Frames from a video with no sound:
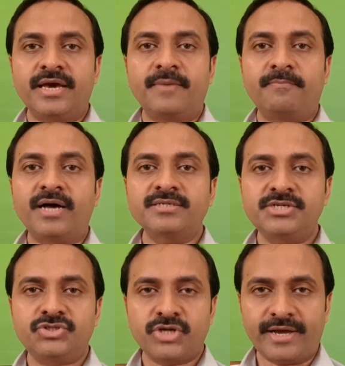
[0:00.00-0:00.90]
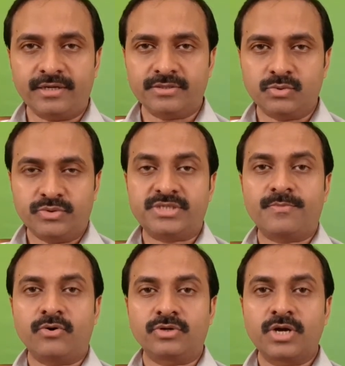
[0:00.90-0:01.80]
a Parsi child who is
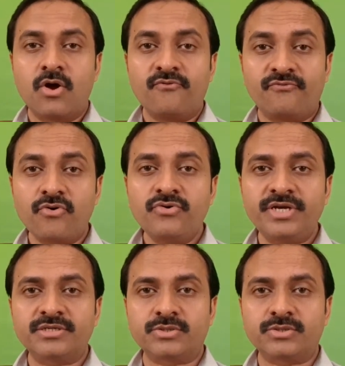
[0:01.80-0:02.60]
about 4 years